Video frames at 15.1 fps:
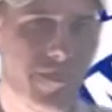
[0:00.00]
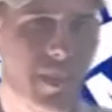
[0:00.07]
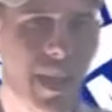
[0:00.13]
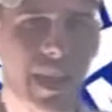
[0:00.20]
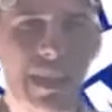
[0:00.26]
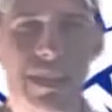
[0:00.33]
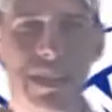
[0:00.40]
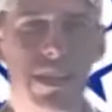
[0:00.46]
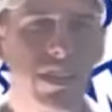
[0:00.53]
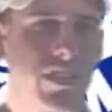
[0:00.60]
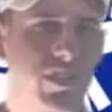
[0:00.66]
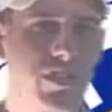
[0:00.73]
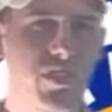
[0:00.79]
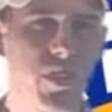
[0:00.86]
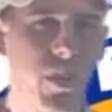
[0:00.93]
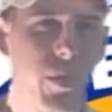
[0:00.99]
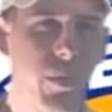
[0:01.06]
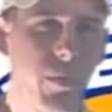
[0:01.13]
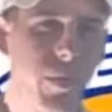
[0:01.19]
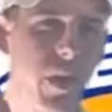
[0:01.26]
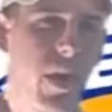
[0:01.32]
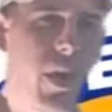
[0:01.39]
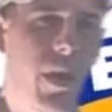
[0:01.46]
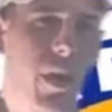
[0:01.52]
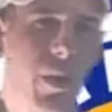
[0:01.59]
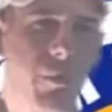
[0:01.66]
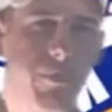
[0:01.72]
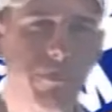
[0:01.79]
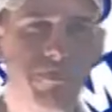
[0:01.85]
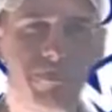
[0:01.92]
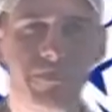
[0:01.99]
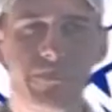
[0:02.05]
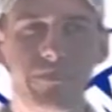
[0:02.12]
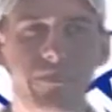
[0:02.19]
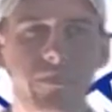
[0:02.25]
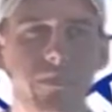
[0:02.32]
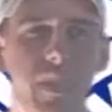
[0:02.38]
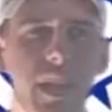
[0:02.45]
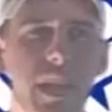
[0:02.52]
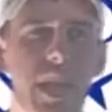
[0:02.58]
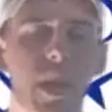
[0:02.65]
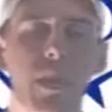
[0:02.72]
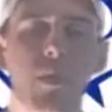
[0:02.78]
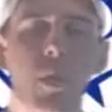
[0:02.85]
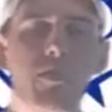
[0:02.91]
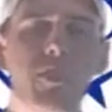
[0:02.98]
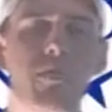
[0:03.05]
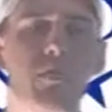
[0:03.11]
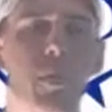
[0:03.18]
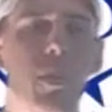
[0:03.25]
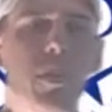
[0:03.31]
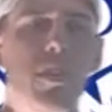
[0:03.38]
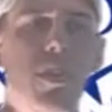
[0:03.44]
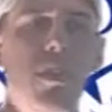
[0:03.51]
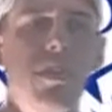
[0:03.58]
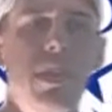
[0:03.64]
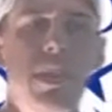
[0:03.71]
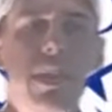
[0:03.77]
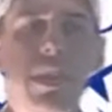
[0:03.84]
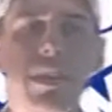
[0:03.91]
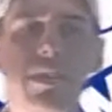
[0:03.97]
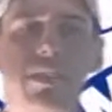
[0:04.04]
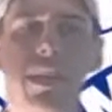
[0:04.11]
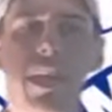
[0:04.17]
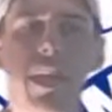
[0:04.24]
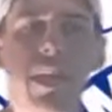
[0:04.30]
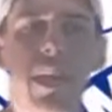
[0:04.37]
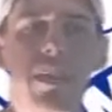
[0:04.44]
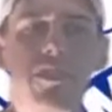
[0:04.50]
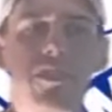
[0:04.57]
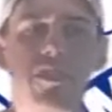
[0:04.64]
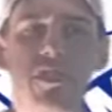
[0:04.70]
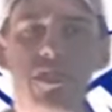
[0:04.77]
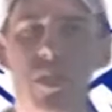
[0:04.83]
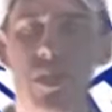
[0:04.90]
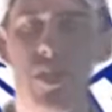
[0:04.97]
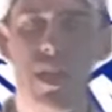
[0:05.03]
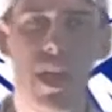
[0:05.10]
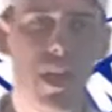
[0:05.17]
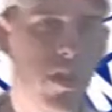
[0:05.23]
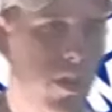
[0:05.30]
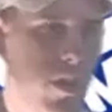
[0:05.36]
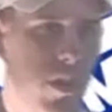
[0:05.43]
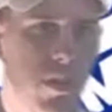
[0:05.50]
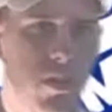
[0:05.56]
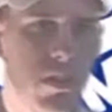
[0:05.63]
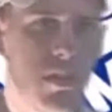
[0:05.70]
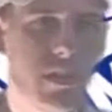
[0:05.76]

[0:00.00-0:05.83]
AD or so. Anyhow, he wrote this book called De Asino Ero.